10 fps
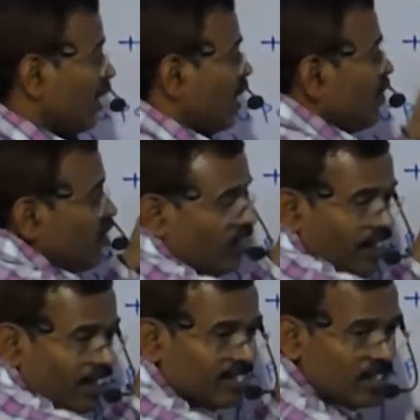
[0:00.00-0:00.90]
In this
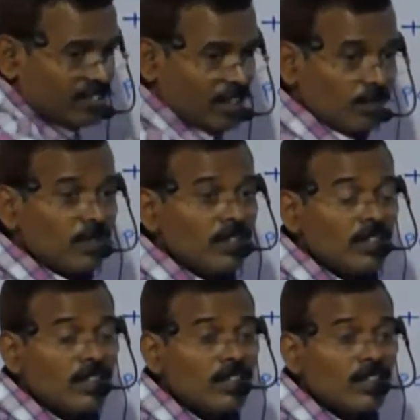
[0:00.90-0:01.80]
reduction step,
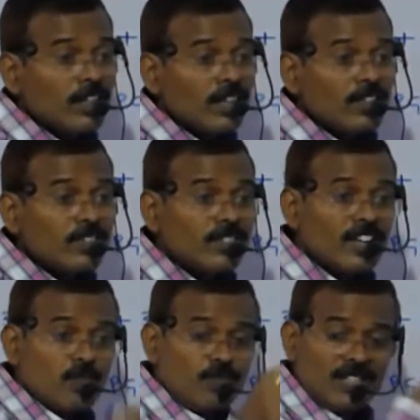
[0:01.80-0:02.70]

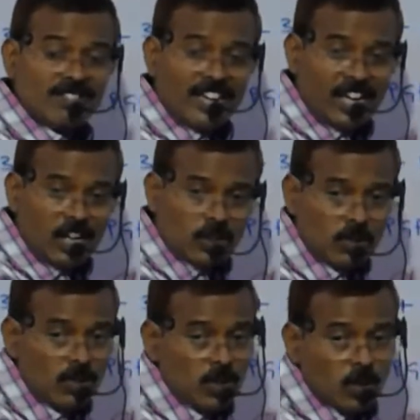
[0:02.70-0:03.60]
3-PGAL
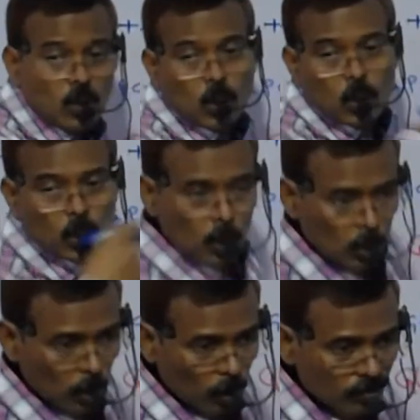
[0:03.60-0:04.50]
to
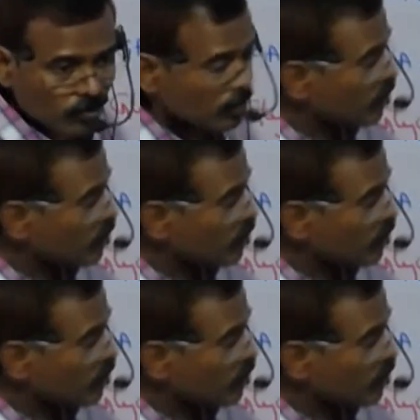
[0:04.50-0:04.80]
glucose.